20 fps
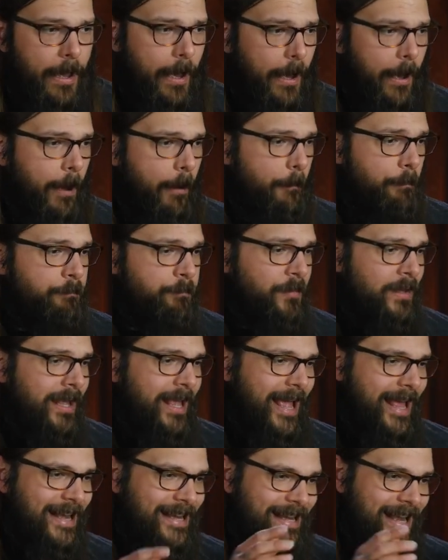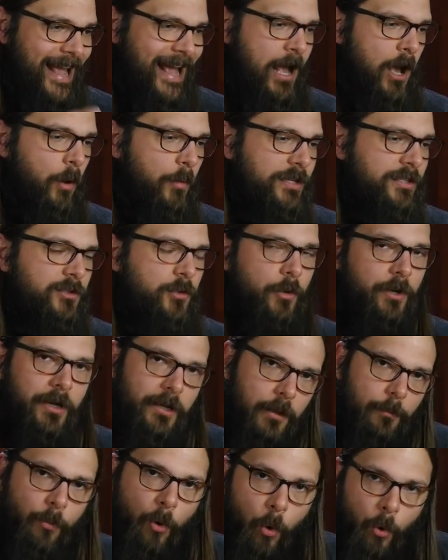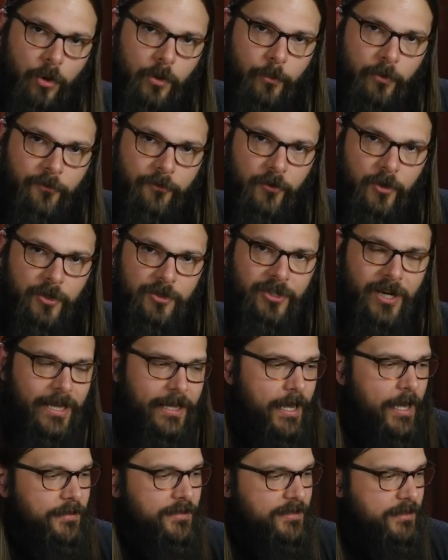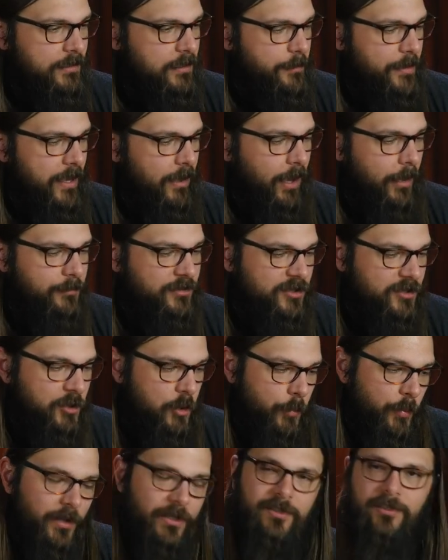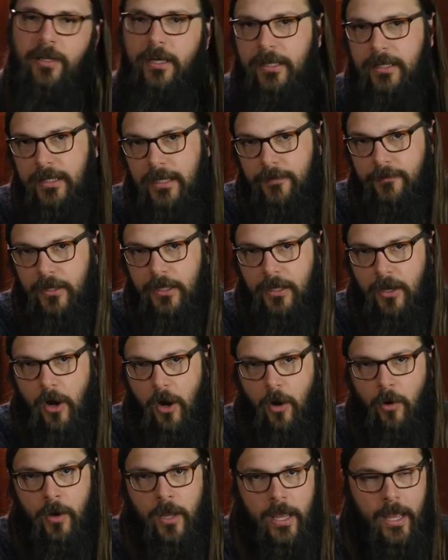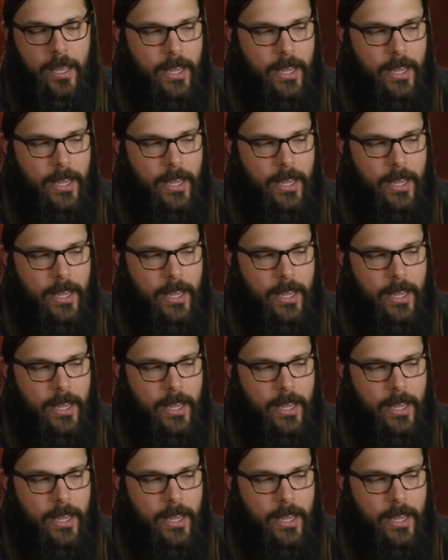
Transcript: And now he's created a portable version. I got this in the mail. I'm super excited to give it a go.